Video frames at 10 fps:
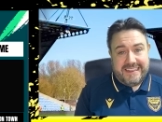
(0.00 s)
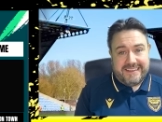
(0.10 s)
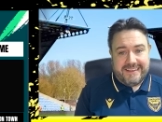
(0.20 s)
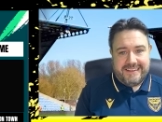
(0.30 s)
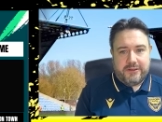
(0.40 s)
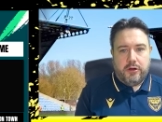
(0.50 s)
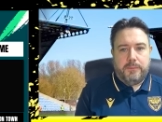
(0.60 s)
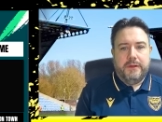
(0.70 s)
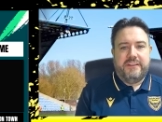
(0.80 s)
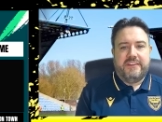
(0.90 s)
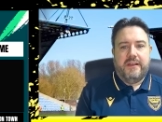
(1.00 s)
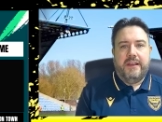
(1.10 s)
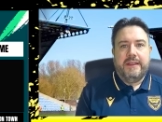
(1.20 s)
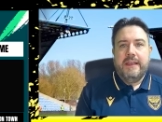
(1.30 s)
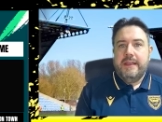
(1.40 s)
that this Cobblers
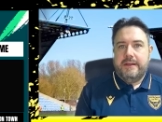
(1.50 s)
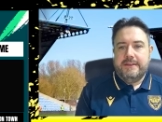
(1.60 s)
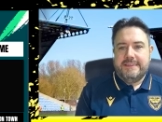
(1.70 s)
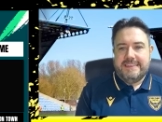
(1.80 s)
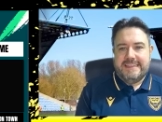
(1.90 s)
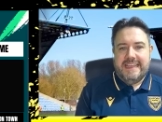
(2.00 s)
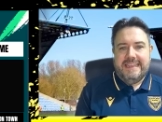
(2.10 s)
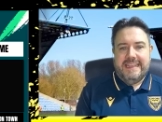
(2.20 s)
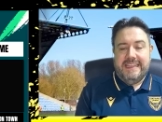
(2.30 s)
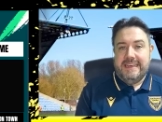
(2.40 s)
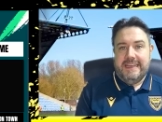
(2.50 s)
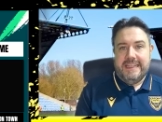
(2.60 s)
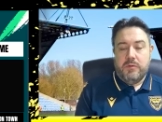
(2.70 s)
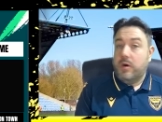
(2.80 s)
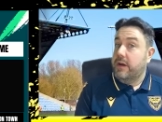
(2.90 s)
side can stay in
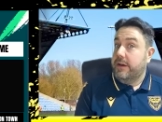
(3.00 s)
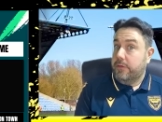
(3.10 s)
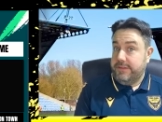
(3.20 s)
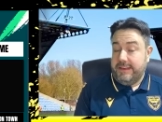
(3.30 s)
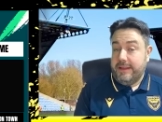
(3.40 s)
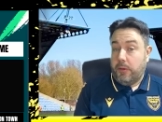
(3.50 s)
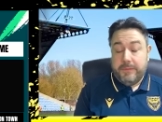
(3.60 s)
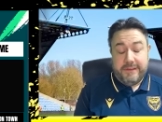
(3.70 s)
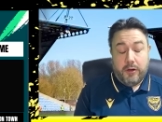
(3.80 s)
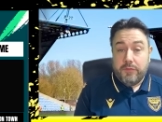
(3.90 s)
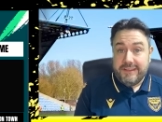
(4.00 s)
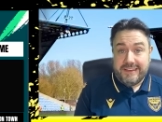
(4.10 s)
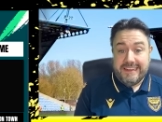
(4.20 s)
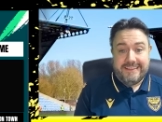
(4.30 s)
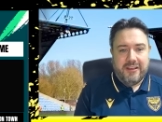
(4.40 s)
League One, and
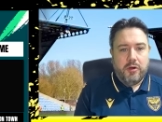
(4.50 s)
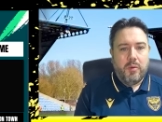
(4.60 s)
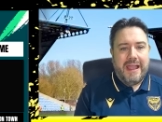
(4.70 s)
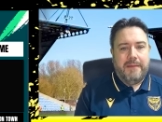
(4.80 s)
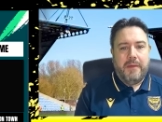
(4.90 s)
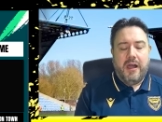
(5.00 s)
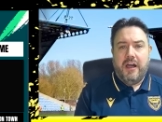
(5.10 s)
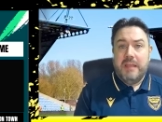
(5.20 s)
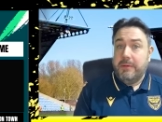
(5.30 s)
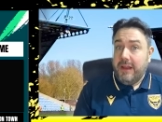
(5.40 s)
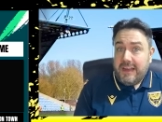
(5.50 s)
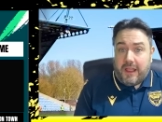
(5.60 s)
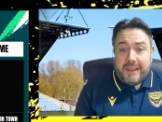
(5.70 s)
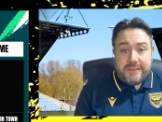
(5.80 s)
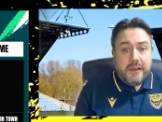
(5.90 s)
obviously so am I. But I
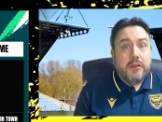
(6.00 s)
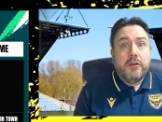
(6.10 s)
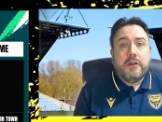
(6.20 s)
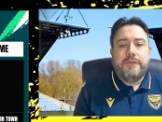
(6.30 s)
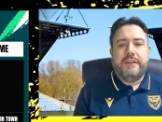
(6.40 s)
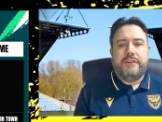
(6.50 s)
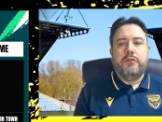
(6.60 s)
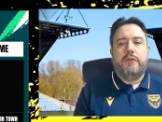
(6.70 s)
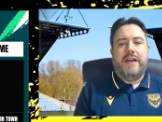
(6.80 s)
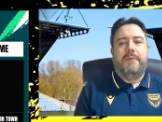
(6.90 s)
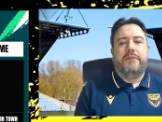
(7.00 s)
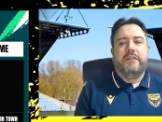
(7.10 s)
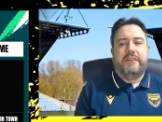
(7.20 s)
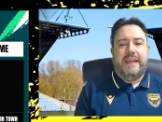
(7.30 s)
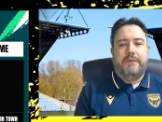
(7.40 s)
like the look of this
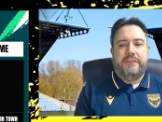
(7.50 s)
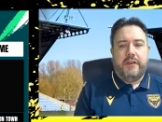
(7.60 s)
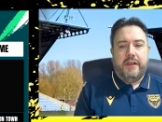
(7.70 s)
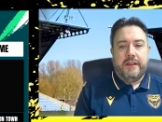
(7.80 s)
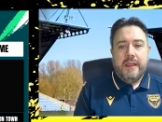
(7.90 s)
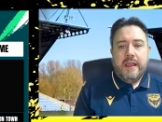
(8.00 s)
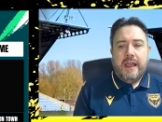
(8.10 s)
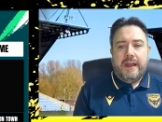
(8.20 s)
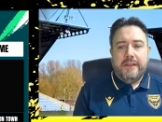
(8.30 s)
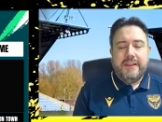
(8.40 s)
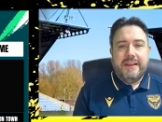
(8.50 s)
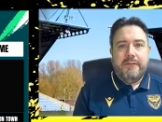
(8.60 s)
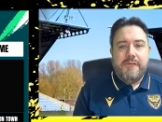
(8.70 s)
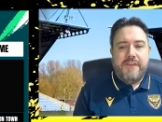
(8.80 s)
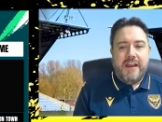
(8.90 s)
Northampton Town side, and I think
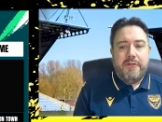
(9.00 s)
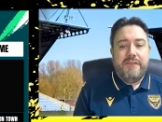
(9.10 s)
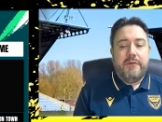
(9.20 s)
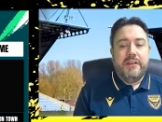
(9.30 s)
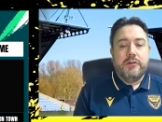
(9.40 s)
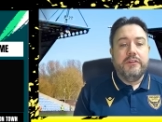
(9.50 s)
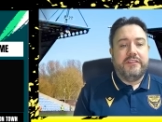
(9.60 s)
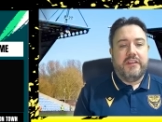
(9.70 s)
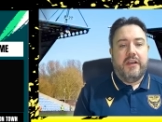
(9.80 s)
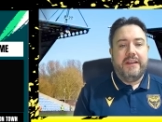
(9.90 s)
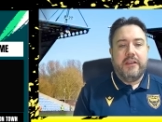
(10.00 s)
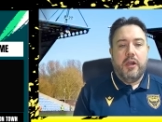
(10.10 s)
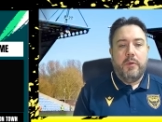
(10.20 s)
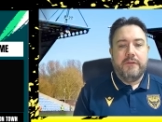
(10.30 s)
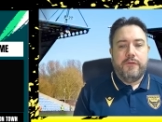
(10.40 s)
they're a very, very good side
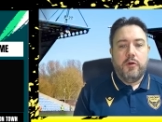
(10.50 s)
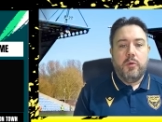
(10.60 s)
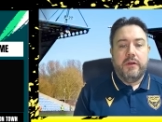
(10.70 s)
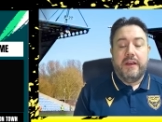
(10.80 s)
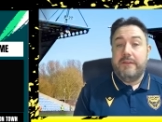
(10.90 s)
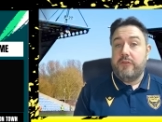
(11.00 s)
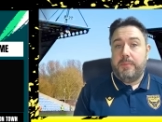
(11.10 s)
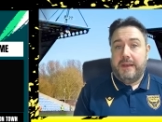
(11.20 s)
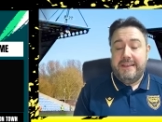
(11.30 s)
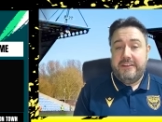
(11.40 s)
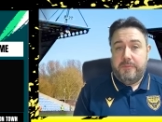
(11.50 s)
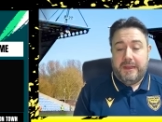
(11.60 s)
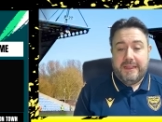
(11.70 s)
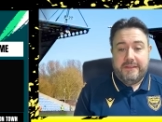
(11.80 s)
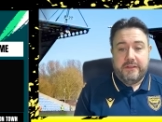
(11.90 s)
going forward, and they've got plenty of
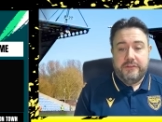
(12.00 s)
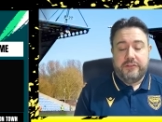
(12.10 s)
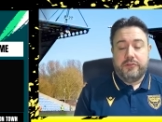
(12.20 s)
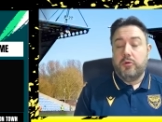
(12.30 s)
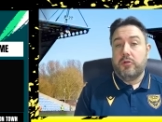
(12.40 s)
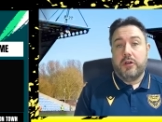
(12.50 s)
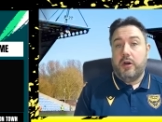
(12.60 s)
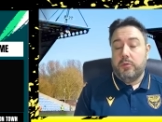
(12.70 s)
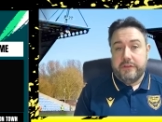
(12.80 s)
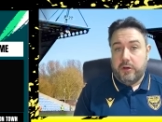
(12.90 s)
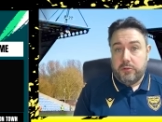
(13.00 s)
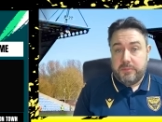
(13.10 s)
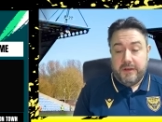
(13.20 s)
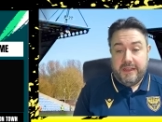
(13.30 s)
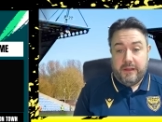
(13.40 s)
players that can score goals, and
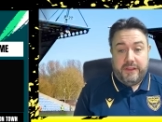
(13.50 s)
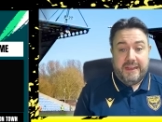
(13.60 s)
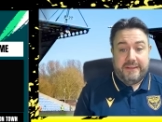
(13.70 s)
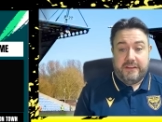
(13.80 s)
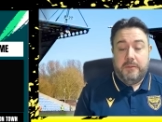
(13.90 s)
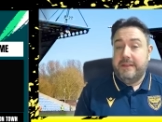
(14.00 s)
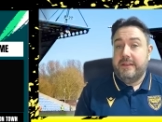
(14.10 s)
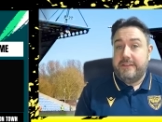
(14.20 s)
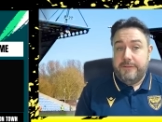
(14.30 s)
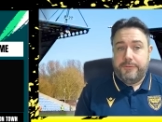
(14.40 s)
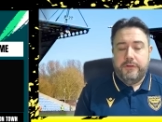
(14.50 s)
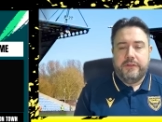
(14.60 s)
ultimately I think that's going to be the difference